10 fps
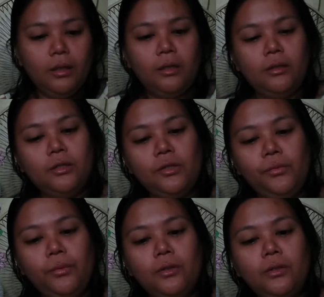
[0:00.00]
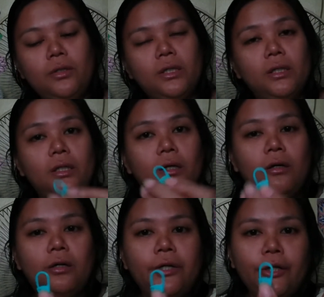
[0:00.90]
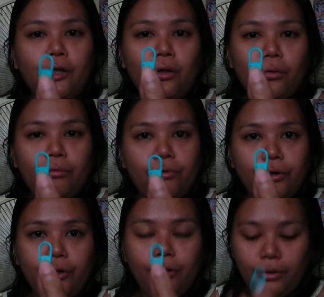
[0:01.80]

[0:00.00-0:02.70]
And these ones I think are clover